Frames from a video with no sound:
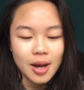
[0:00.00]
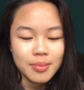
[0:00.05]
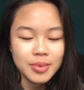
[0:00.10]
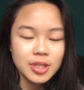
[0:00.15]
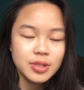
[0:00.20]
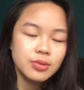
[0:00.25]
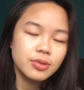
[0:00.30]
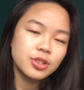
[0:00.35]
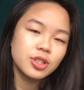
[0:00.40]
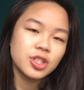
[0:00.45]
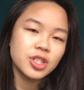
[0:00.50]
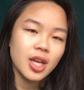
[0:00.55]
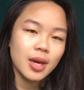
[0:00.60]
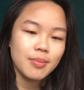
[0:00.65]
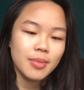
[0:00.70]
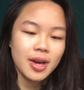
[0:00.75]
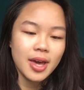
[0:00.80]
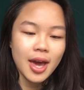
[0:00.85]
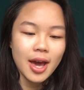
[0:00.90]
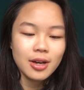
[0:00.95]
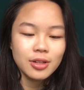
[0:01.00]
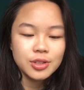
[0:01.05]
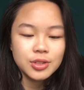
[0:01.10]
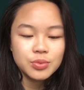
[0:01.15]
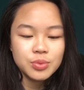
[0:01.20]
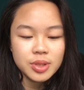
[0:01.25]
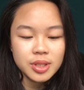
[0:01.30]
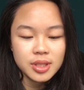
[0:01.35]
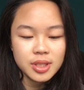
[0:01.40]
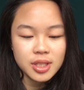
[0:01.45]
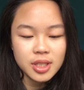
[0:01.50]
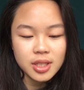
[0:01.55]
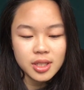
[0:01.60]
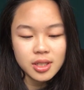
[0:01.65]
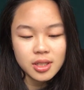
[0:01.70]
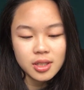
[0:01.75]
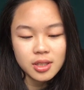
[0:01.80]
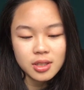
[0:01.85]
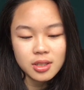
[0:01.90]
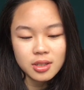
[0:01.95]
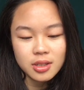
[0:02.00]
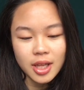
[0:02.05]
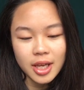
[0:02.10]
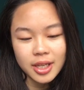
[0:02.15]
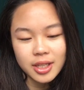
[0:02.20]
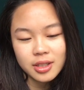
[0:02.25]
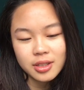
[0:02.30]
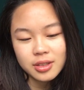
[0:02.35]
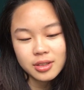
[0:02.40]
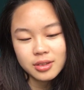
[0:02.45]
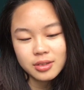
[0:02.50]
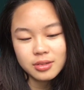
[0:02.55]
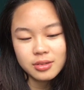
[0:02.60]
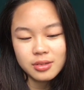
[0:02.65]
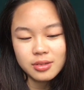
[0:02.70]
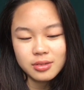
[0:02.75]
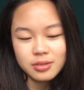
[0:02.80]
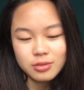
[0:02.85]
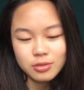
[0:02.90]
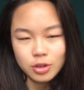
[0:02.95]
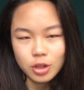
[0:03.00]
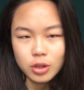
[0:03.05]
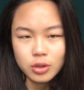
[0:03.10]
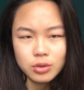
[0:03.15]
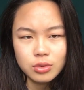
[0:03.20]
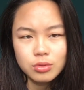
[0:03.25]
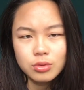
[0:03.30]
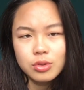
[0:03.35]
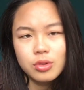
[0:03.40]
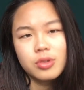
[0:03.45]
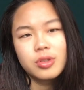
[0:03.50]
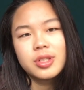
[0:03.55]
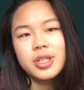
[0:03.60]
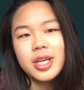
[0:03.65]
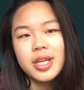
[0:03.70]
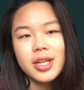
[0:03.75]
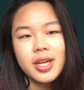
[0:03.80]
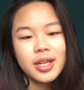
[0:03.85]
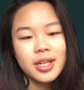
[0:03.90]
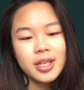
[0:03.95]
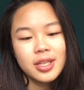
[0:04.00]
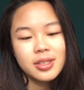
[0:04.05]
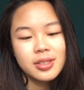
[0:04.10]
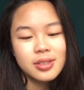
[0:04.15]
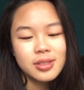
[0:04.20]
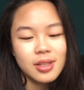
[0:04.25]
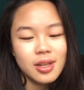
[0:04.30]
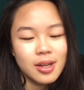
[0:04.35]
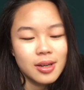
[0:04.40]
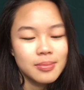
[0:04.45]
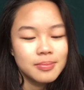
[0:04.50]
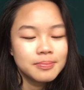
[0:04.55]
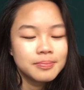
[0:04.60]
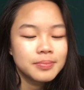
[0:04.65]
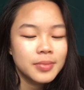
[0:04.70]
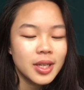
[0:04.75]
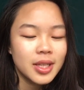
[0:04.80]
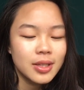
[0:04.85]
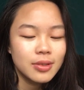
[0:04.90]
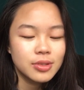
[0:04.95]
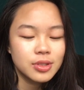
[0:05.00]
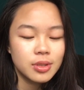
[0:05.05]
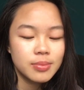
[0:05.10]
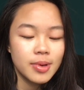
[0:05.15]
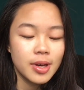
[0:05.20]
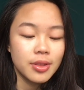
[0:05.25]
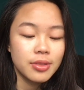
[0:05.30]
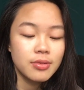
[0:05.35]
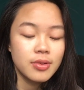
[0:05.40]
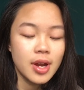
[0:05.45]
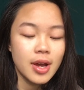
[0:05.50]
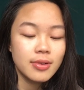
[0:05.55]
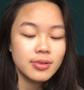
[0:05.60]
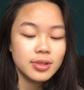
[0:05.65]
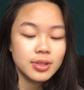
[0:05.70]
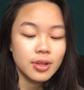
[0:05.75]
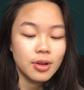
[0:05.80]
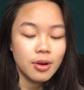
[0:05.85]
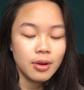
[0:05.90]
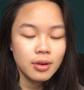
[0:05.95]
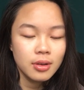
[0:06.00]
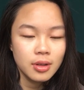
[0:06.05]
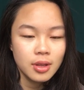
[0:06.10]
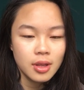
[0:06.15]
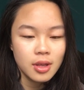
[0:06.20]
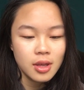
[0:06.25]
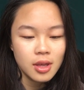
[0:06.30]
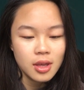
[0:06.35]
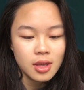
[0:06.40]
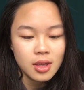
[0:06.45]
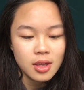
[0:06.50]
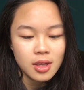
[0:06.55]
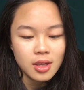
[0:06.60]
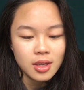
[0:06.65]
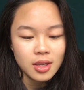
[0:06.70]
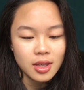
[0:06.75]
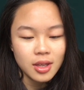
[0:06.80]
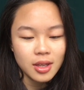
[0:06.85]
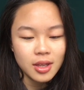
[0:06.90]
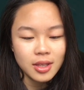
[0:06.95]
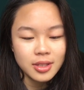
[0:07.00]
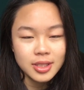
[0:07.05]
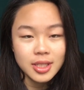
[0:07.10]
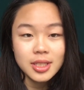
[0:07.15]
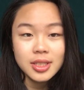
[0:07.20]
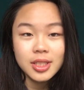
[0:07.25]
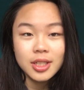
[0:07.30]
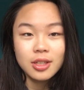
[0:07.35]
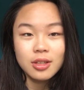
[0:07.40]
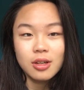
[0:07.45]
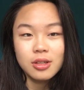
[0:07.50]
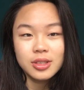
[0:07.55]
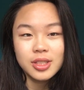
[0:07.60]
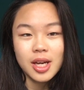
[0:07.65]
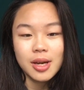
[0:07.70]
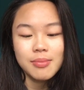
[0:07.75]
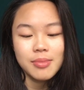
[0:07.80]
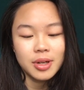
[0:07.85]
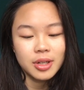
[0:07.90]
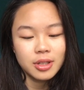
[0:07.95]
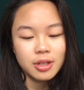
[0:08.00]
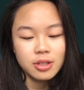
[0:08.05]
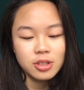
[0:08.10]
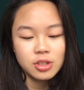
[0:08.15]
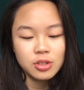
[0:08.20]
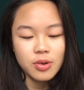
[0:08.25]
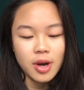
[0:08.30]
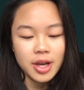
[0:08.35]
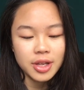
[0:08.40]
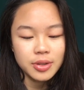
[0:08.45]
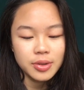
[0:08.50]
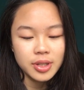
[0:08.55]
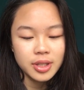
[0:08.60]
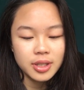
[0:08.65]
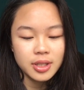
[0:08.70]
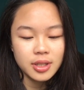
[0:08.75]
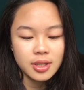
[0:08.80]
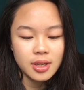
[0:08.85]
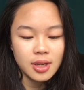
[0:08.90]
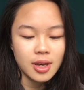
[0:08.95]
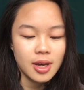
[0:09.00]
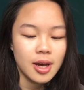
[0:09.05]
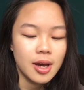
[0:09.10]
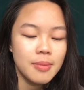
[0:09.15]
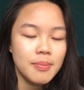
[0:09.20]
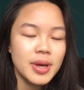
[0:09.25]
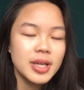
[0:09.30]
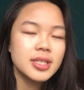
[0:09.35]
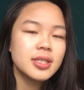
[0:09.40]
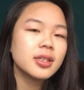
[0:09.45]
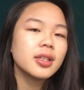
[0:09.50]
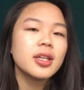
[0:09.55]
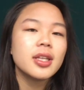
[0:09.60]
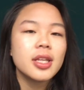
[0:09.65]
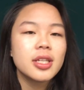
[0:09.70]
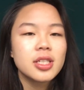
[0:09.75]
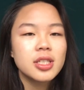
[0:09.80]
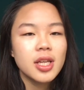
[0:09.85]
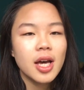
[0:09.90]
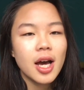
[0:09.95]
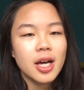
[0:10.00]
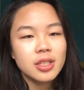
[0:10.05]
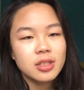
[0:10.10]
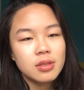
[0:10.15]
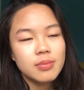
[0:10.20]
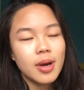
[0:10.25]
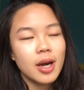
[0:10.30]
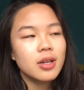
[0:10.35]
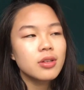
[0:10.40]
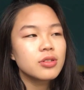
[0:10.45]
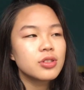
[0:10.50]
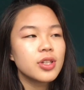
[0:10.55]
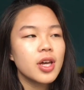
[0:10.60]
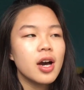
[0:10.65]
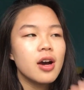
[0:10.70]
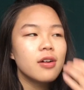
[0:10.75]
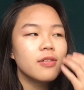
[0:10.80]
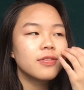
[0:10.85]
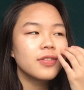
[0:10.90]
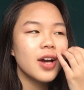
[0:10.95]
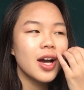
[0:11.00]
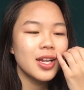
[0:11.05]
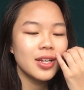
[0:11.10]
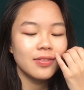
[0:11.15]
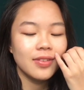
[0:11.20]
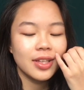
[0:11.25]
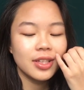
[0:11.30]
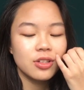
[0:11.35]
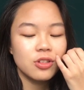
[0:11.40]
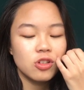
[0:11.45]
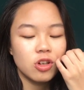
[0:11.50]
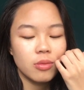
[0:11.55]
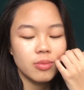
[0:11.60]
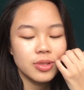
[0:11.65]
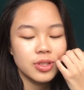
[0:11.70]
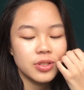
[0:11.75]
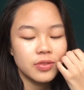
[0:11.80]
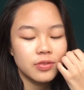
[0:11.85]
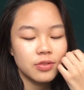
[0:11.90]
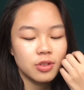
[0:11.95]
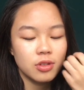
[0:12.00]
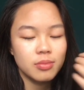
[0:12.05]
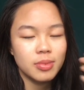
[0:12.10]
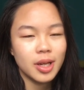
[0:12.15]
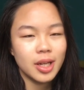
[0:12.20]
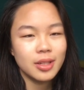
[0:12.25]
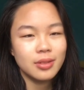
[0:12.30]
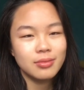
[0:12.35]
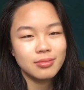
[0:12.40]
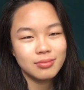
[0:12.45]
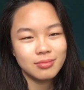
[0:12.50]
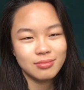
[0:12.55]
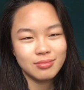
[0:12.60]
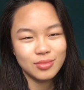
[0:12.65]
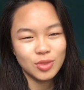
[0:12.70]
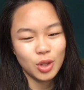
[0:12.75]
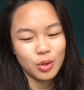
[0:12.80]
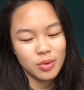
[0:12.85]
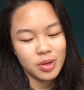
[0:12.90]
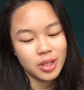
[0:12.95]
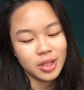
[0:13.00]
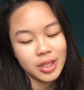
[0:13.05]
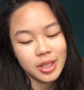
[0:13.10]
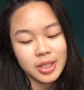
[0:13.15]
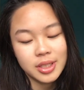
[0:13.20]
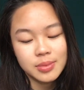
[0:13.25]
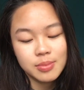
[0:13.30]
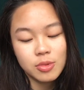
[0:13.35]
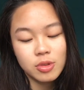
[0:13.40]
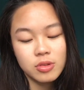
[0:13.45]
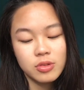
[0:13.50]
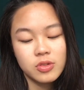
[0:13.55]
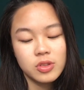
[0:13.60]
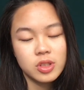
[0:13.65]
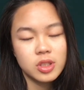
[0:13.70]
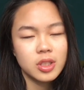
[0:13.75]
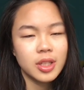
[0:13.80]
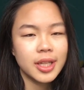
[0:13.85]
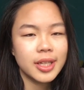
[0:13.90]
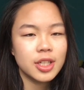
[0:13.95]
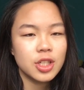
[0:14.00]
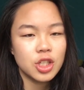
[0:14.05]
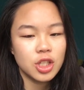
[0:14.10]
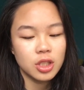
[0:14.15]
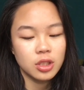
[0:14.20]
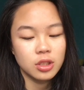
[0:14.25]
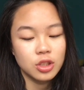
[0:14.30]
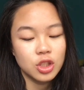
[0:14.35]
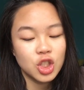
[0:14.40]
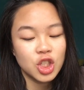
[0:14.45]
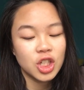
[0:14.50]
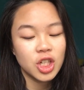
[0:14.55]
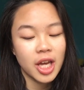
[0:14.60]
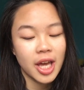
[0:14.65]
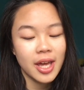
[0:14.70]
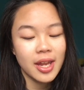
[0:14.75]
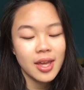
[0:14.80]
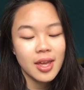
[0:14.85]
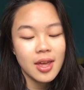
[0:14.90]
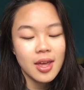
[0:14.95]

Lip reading: this was just at my house with the like local coordinator, I guess, and it was about 3 hours long. It sounds like a long time, but it goes quite quick. Basically they just ask about yourself, kind of like a job interview, but not really. It's more just like a chill chat.